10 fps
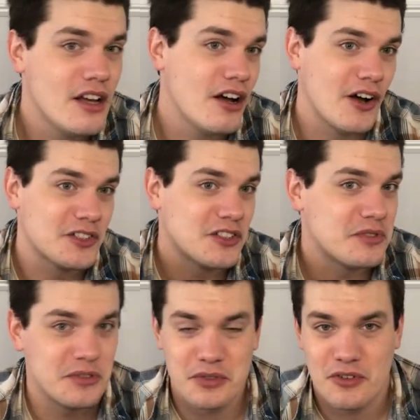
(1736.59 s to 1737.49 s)
Also
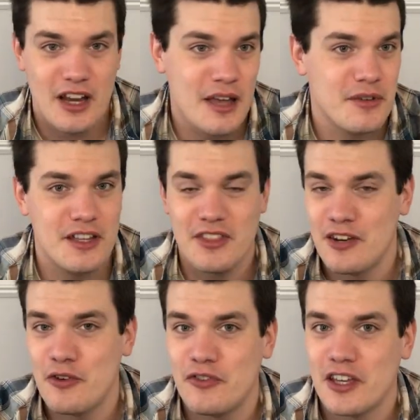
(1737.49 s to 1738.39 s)
subscribe and hit that
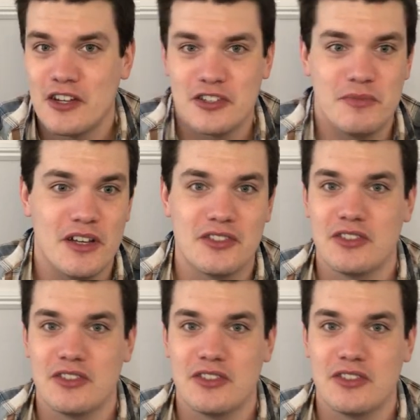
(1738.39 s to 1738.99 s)
notification bell